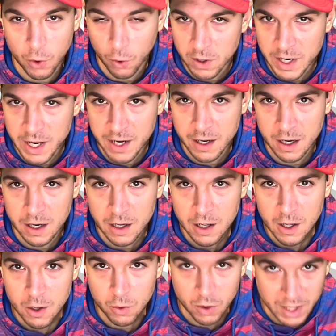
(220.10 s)
coordinator.
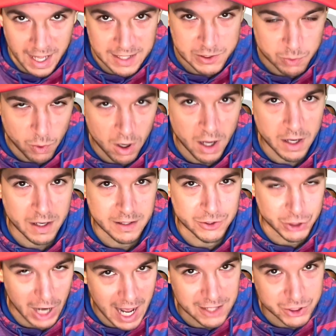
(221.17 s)
Well, guess what?
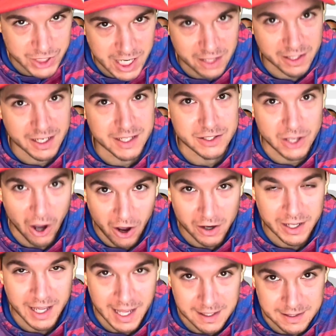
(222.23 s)
Josh Allen has gone
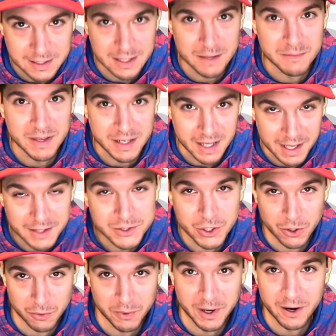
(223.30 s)
against him in his
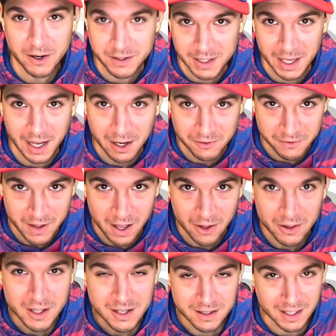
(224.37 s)
career in the NFL.
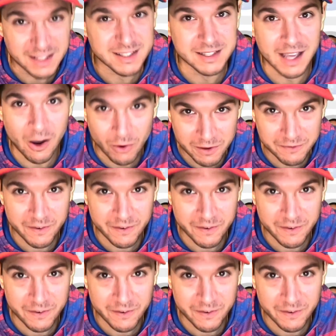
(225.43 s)
Let's see how he